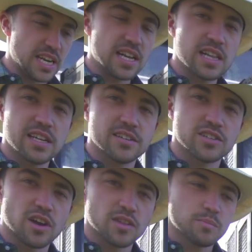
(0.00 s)
and it clears
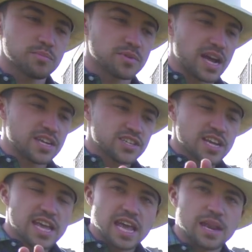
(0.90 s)
all the brush
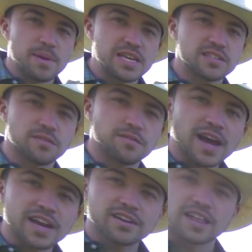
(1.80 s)
and it makes a fire